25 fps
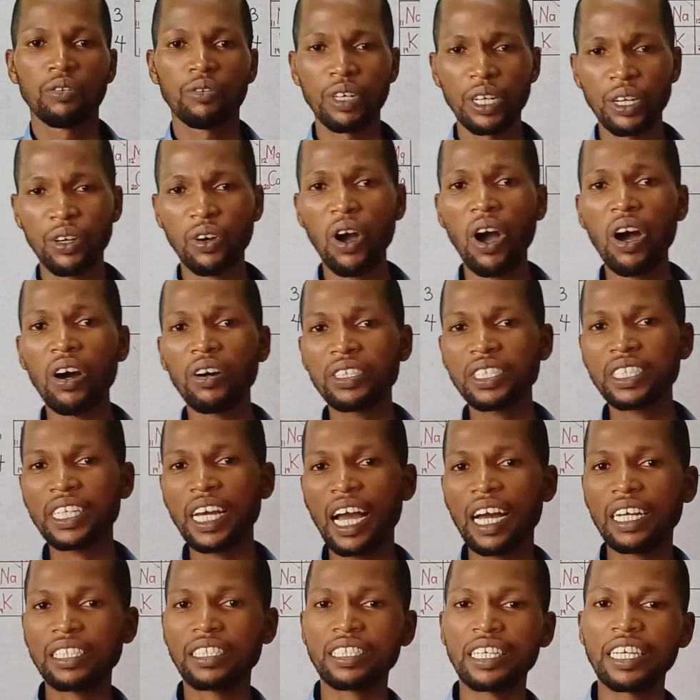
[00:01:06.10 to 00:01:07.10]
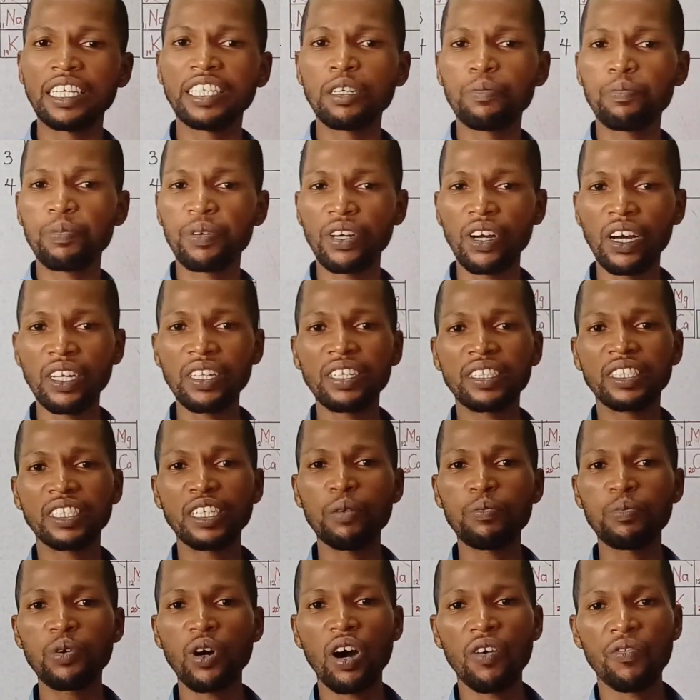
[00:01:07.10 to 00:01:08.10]
Recall that in the periodic
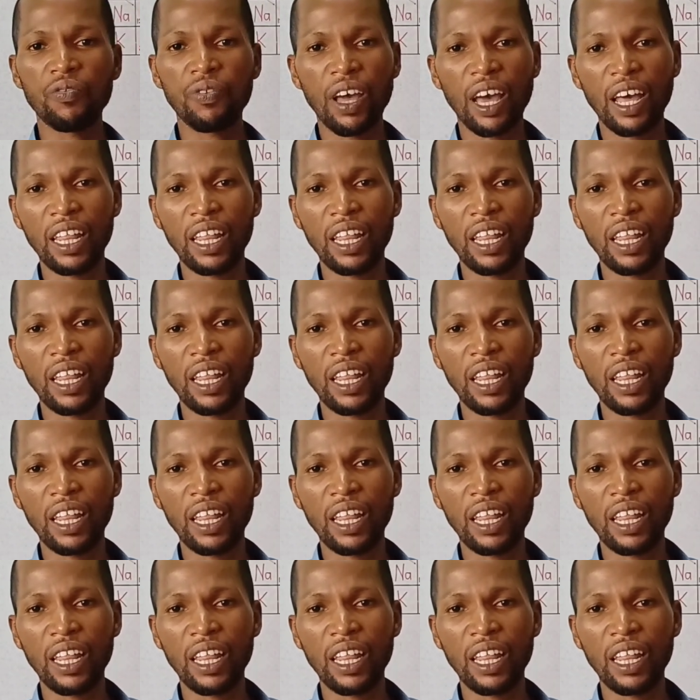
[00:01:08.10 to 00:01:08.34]
table of